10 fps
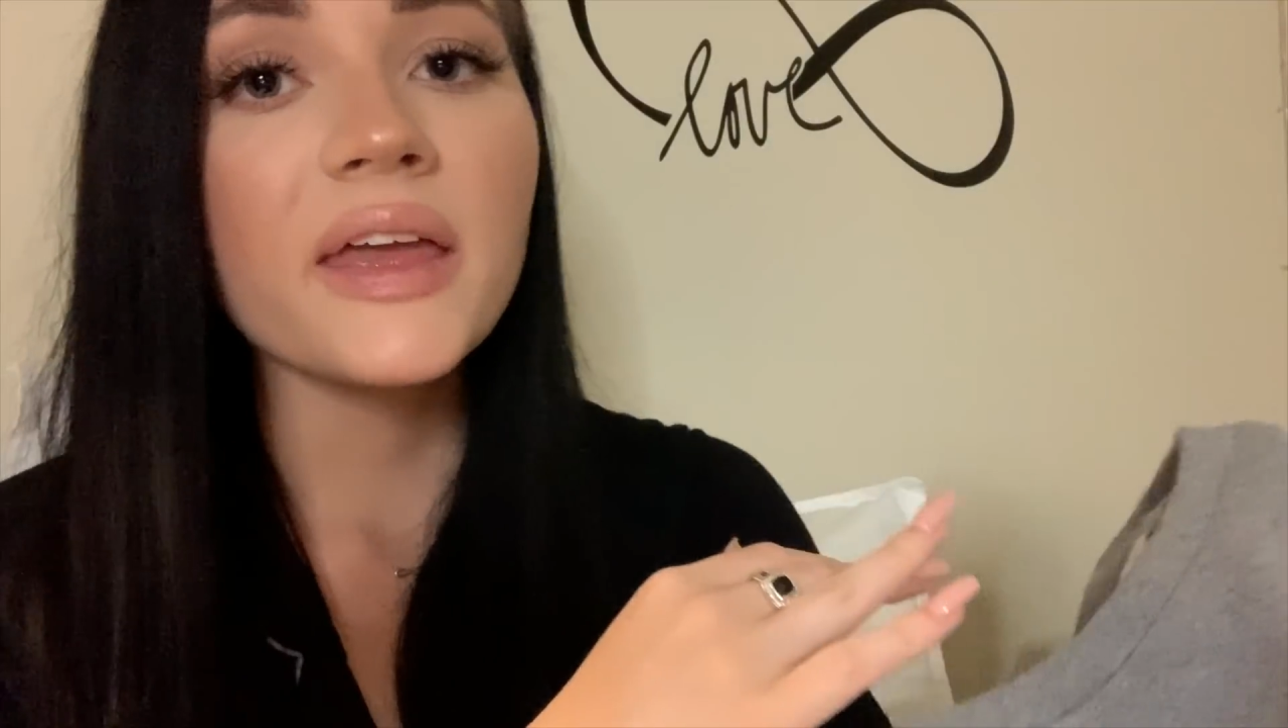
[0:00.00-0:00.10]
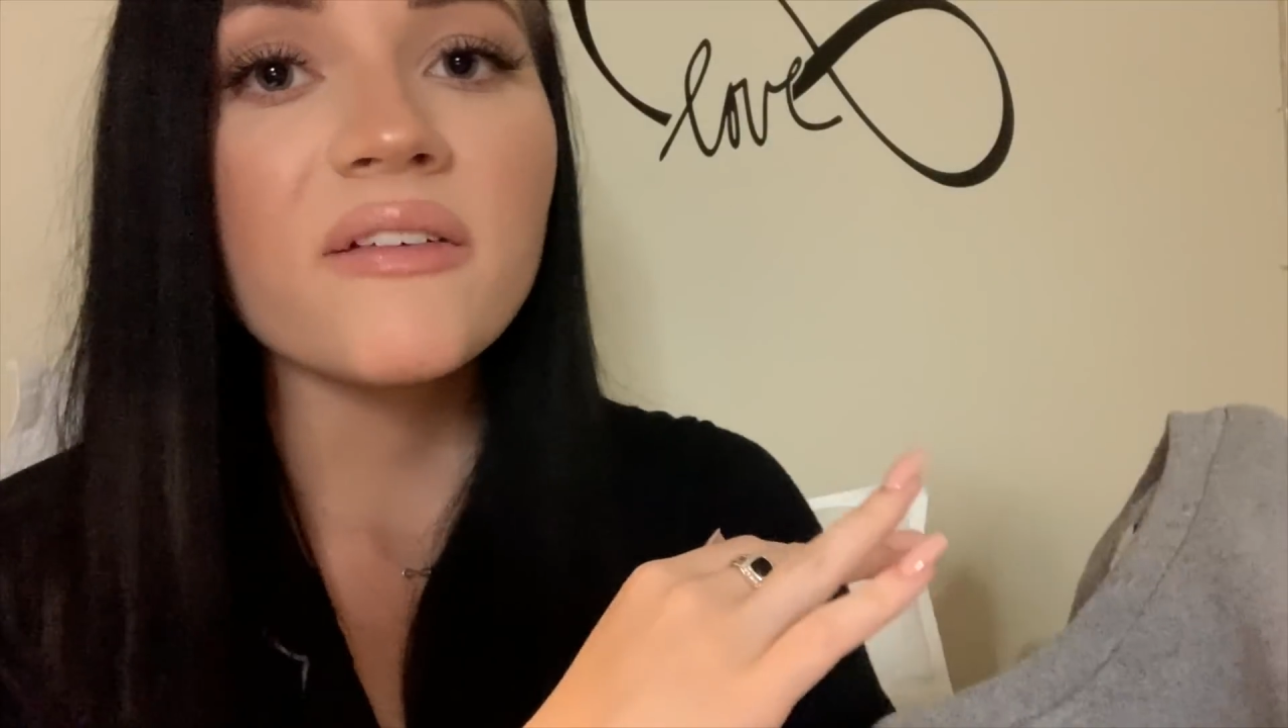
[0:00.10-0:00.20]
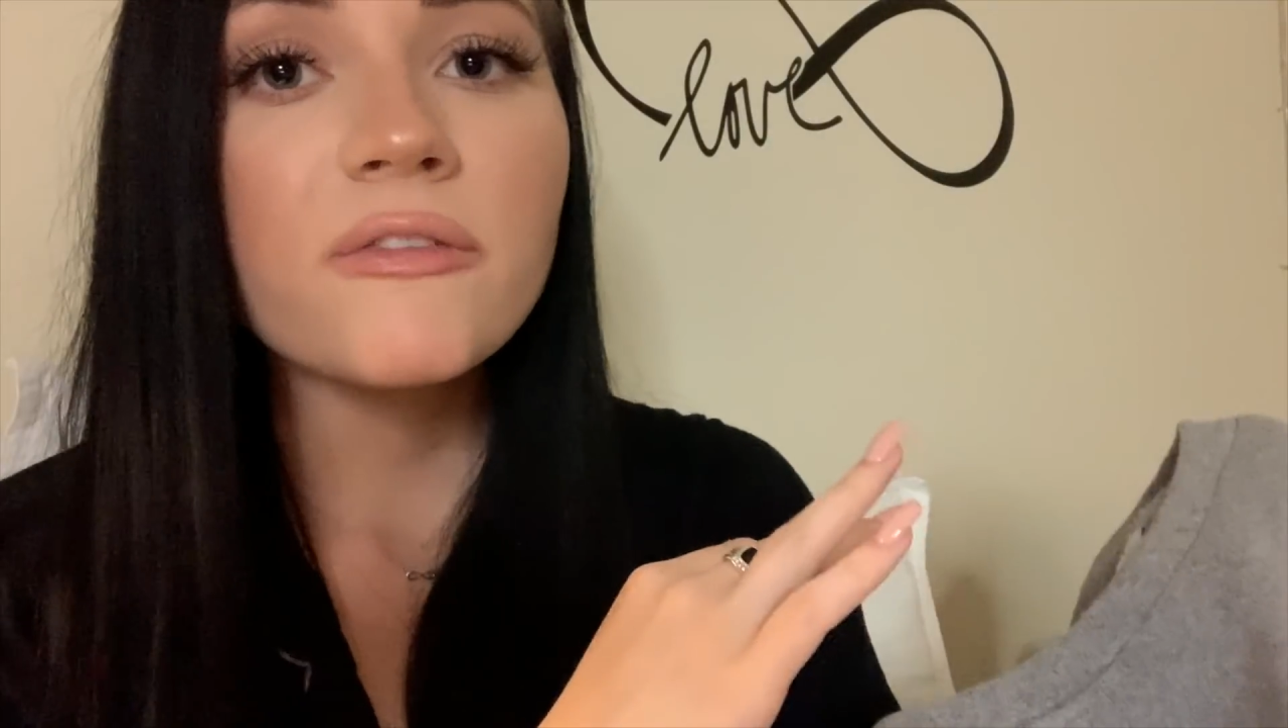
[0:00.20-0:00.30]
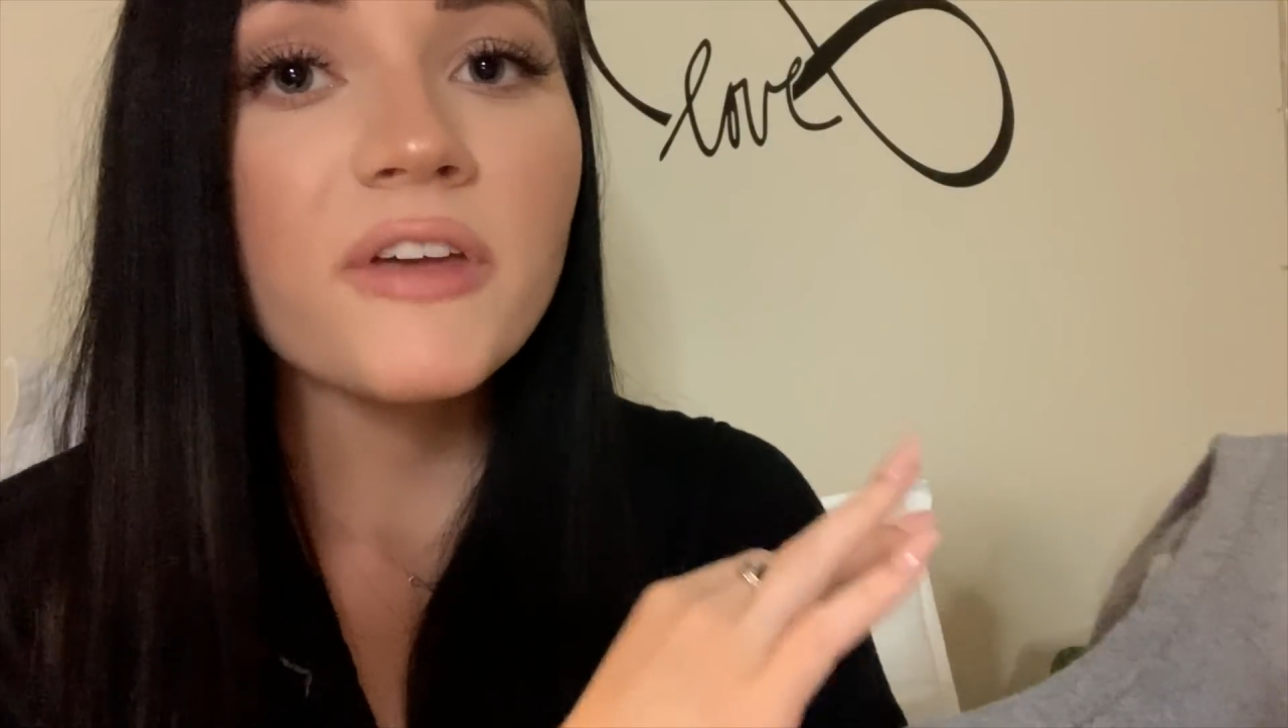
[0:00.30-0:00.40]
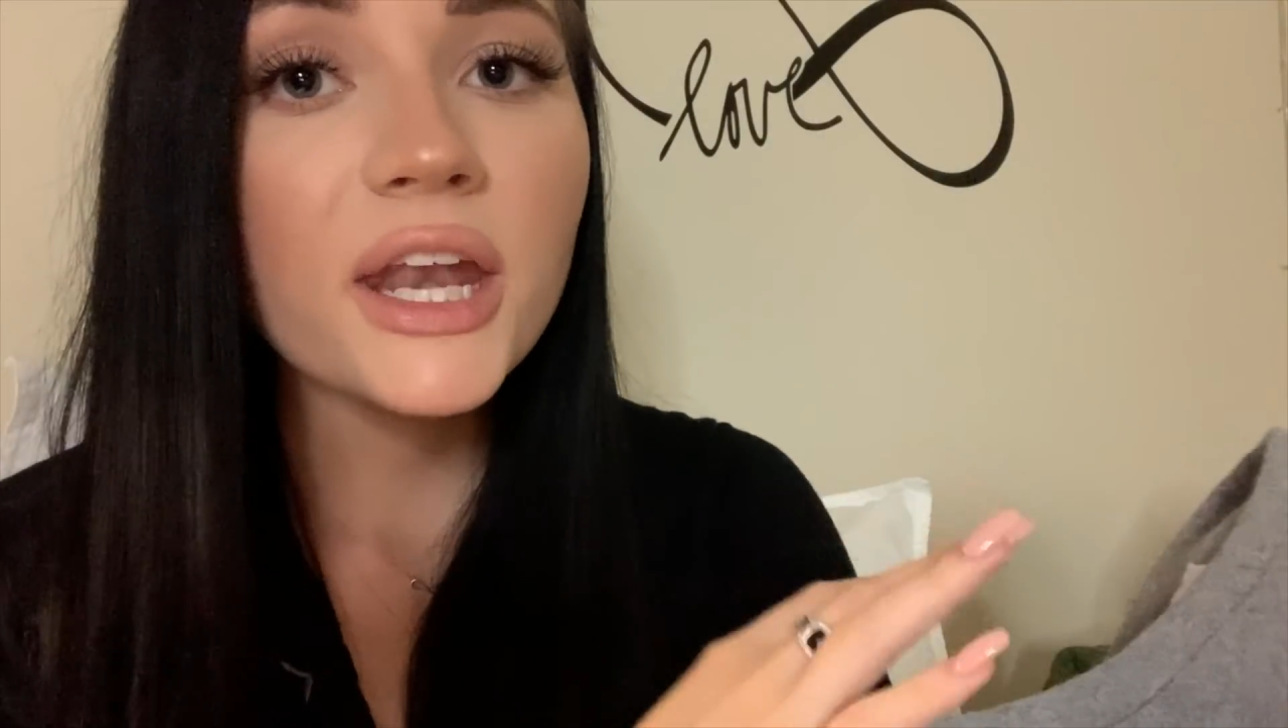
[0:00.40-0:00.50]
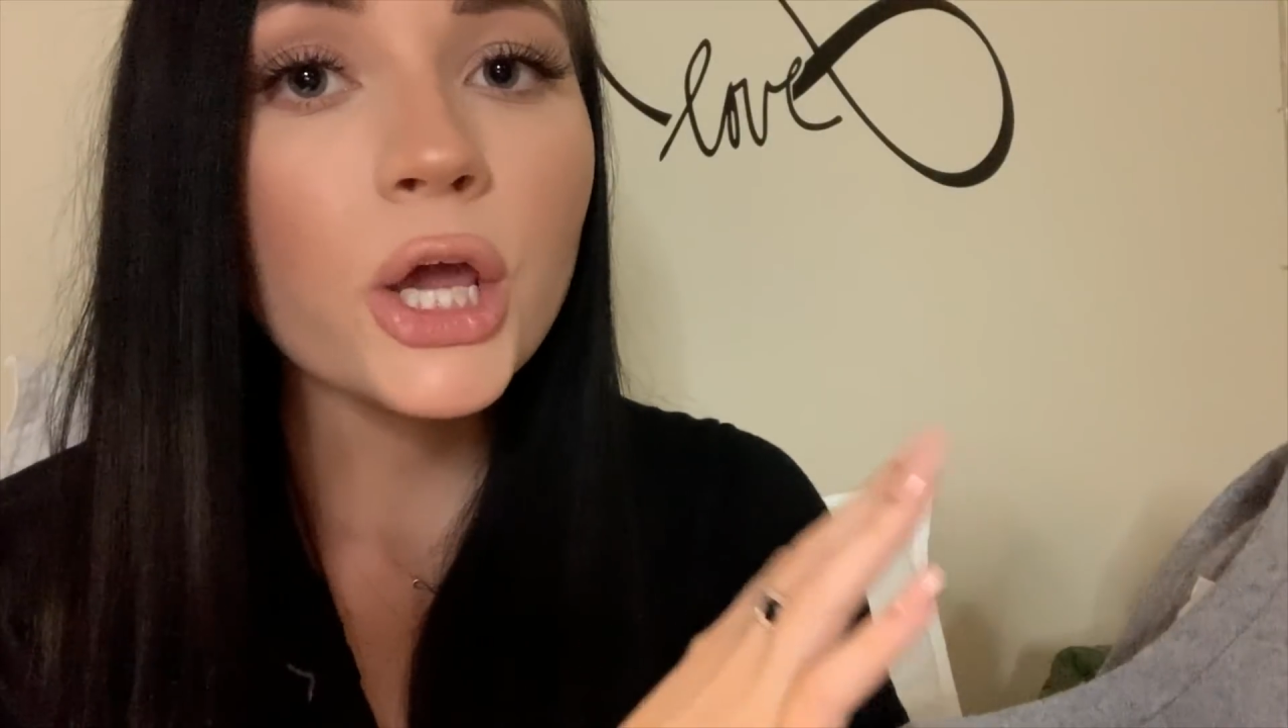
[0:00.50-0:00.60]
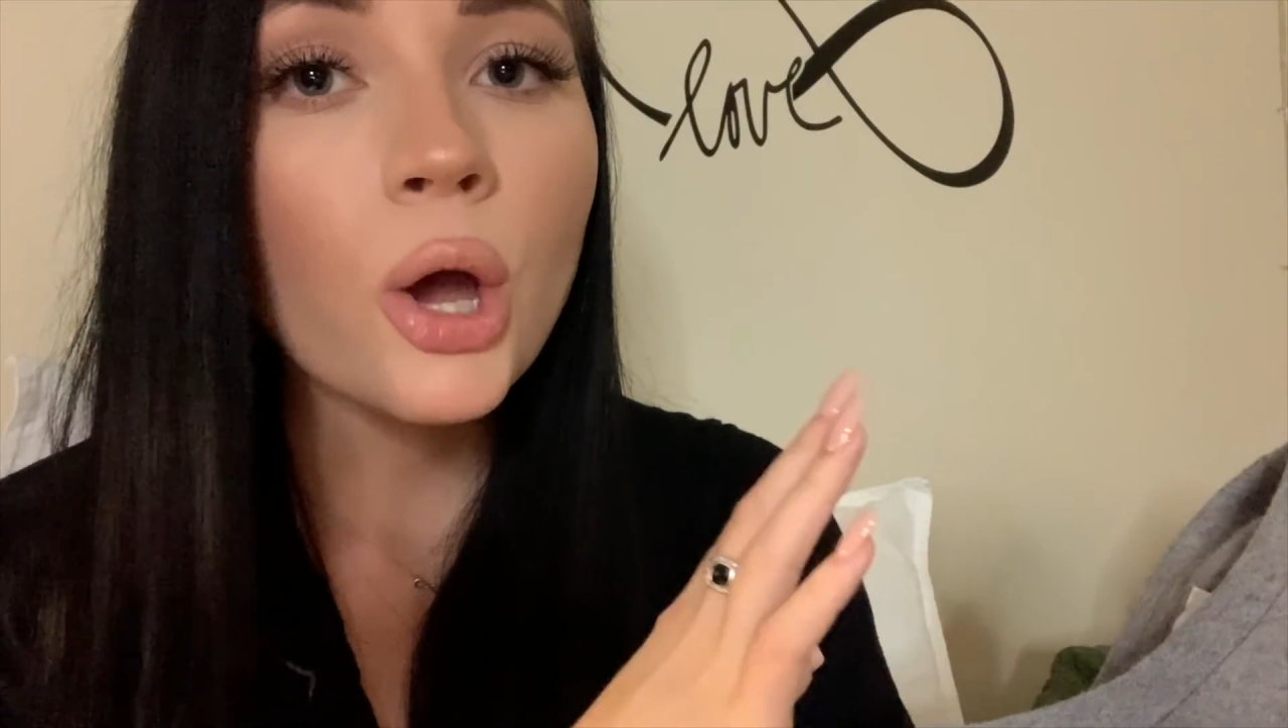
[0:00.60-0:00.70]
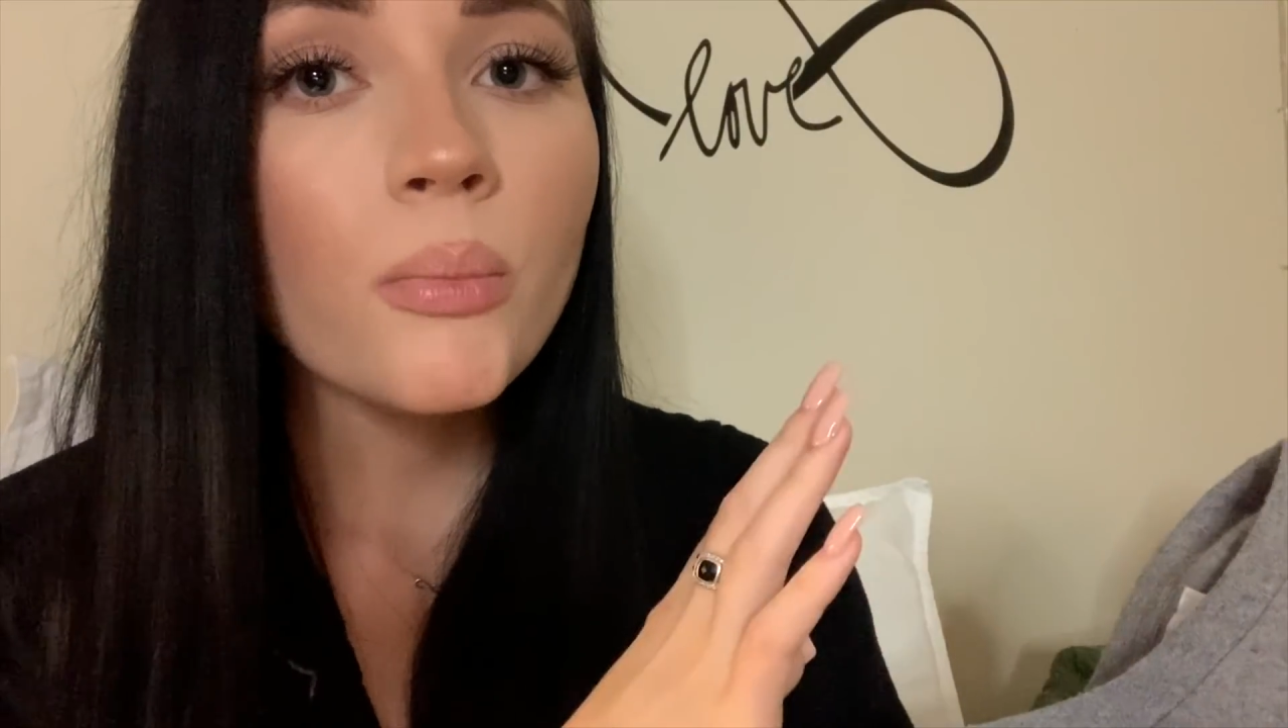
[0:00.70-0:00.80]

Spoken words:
it fit